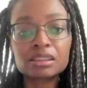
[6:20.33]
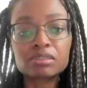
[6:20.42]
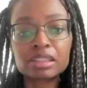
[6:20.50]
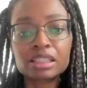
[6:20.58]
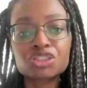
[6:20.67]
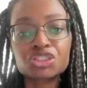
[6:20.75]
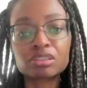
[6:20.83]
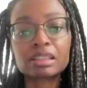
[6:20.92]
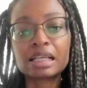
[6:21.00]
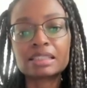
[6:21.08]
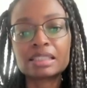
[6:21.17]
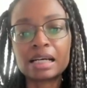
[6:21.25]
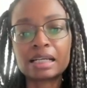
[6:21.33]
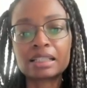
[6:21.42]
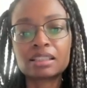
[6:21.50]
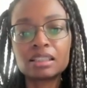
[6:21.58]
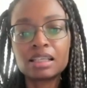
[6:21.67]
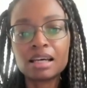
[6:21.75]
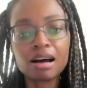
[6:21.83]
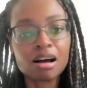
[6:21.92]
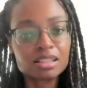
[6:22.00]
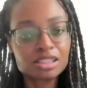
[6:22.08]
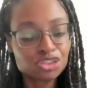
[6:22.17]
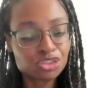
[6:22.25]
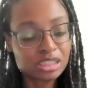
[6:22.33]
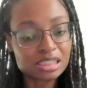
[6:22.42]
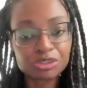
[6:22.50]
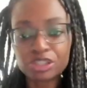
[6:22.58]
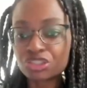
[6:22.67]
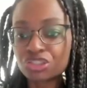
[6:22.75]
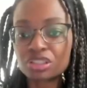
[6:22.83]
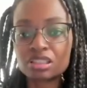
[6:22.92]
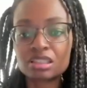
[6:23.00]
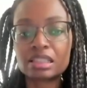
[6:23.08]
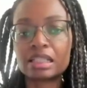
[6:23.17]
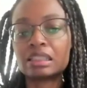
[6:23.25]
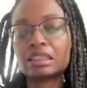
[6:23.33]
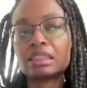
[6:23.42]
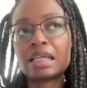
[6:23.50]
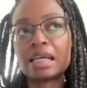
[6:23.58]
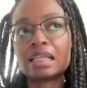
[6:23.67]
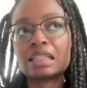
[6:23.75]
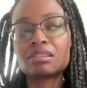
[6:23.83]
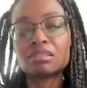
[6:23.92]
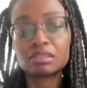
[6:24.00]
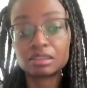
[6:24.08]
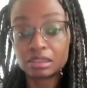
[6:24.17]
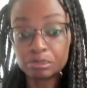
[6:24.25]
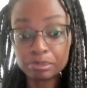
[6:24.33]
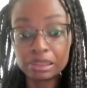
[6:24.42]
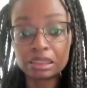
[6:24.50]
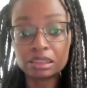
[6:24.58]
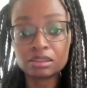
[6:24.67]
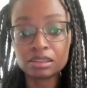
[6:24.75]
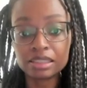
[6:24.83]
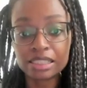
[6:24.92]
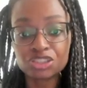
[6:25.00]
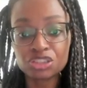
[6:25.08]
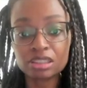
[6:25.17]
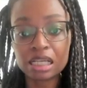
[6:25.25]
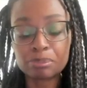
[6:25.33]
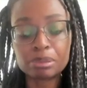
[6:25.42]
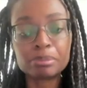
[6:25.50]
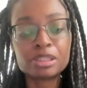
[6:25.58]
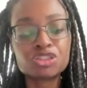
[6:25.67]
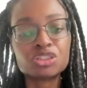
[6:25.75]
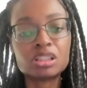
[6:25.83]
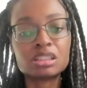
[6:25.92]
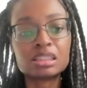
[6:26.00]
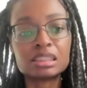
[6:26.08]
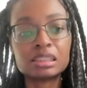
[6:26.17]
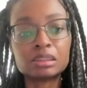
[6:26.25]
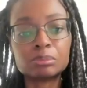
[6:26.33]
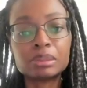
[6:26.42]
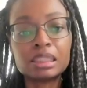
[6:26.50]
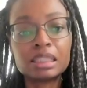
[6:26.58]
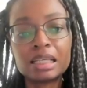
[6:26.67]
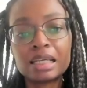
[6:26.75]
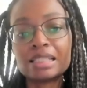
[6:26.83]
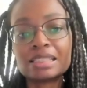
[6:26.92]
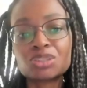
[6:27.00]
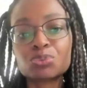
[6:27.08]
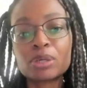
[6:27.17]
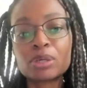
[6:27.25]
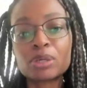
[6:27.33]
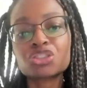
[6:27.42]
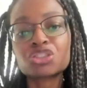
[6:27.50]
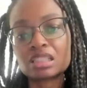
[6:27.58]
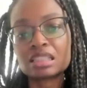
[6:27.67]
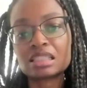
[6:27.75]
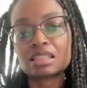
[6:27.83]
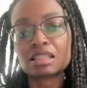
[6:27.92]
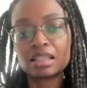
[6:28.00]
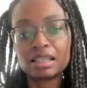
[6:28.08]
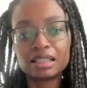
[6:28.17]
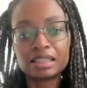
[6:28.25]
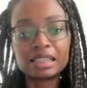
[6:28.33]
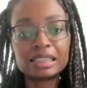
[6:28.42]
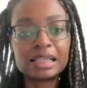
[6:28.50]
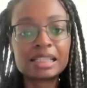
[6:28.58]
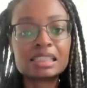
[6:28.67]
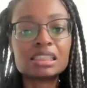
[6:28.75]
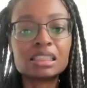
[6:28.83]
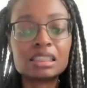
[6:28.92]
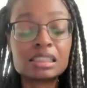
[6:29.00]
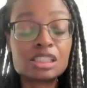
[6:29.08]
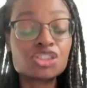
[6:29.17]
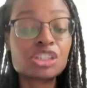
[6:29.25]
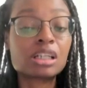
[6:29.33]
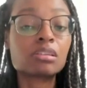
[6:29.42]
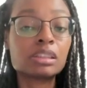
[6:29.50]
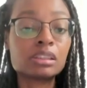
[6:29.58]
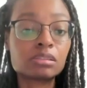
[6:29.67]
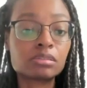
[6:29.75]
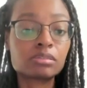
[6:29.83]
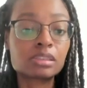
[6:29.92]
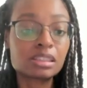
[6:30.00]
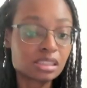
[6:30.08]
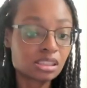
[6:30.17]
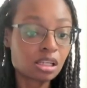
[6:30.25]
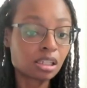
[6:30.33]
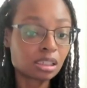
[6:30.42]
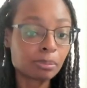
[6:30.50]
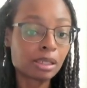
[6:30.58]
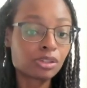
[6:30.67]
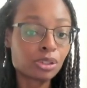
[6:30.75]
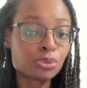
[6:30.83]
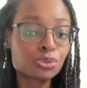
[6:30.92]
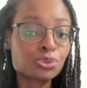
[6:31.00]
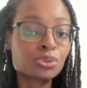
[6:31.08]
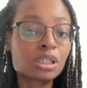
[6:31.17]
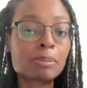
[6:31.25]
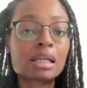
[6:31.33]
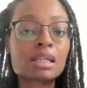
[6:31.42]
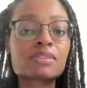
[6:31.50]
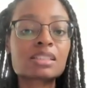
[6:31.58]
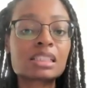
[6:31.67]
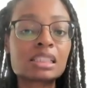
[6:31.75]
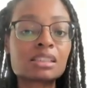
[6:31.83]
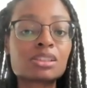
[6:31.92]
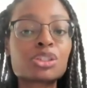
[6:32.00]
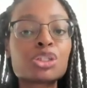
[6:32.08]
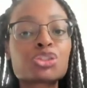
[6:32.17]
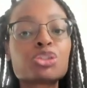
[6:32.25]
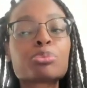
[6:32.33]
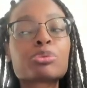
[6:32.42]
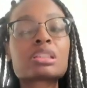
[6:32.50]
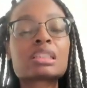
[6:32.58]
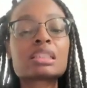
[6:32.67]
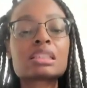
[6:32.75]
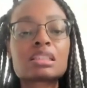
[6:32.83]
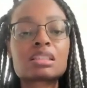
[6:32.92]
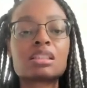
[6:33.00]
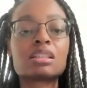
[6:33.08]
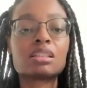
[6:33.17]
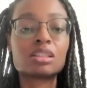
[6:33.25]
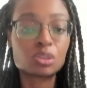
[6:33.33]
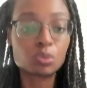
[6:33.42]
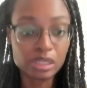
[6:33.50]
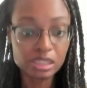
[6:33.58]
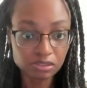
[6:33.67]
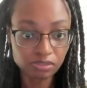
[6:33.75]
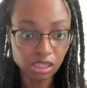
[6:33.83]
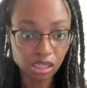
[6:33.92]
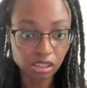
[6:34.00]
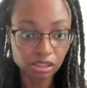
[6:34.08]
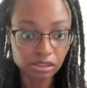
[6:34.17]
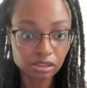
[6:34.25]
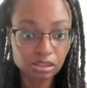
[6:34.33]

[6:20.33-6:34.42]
and shall not die. All his transgressions that he had committed, they shall not be mentioned unto him, and his righteousness that he had done, he shall live. This is talking about those who come out of sin to persist in the ways of God.